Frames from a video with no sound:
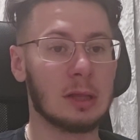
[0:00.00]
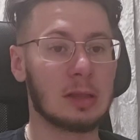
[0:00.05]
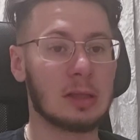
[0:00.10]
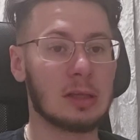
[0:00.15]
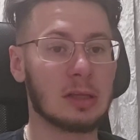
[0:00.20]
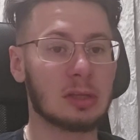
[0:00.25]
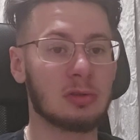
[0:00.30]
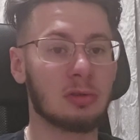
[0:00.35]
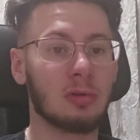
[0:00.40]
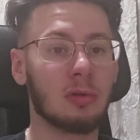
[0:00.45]

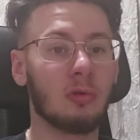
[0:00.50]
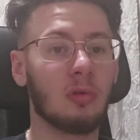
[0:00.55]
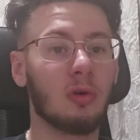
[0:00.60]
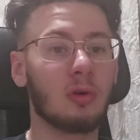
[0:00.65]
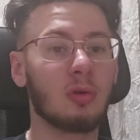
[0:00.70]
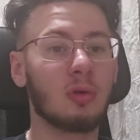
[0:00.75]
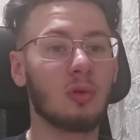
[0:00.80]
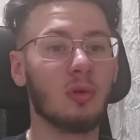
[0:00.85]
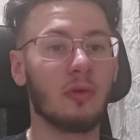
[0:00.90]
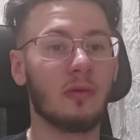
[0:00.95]
It is not
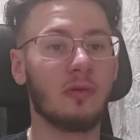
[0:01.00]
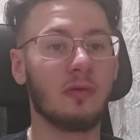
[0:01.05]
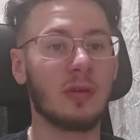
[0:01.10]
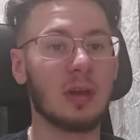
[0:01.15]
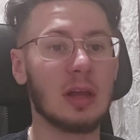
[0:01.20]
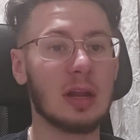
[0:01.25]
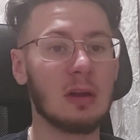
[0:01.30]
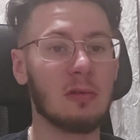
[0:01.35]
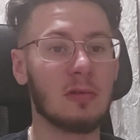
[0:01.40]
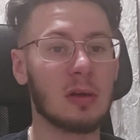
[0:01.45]
what you
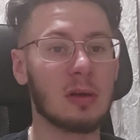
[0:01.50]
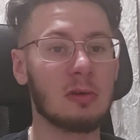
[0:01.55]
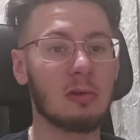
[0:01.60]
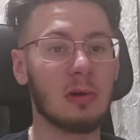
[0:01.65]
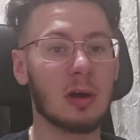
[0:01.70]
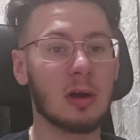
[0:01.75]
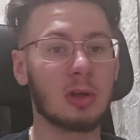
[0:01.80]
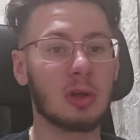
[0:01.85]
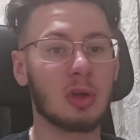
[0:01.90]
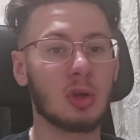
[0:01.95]
feel when
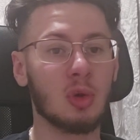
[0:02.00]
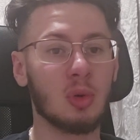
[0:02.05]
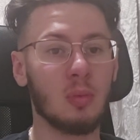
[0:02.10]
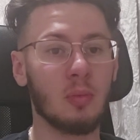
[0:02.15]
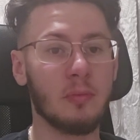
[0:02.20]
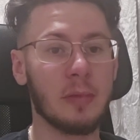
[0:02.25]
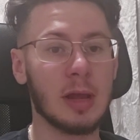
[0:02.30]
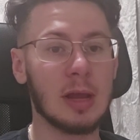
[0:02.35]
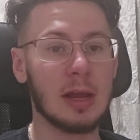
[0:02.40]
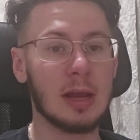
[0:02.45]
you are
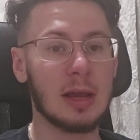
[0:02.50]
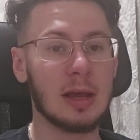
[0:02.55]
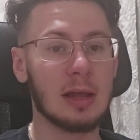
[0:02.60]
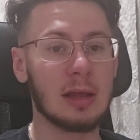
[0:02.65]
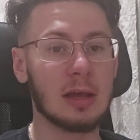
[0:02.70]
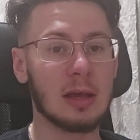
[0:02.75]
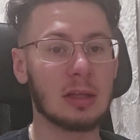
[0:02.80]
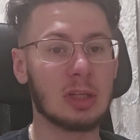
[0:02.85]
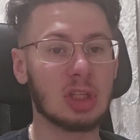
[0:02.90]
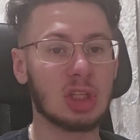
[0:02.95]

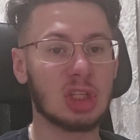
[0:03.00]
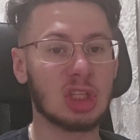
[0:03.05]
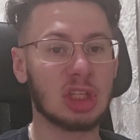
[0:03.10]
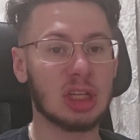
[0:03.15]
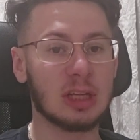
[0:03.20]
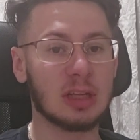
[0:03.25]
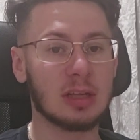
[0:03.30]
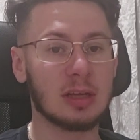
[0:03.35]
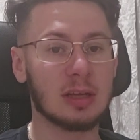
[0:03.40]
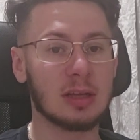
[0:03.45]
humiliated,
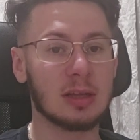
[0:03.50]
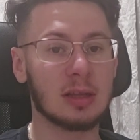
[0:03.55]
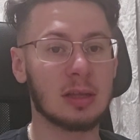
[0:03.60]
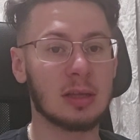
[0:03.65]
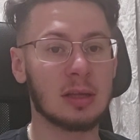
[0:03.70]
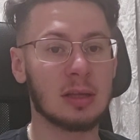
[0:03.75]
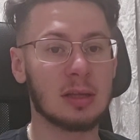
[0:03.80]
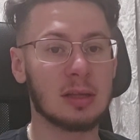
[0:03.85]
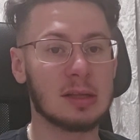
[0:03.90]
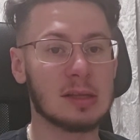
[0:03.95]
cheated,
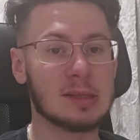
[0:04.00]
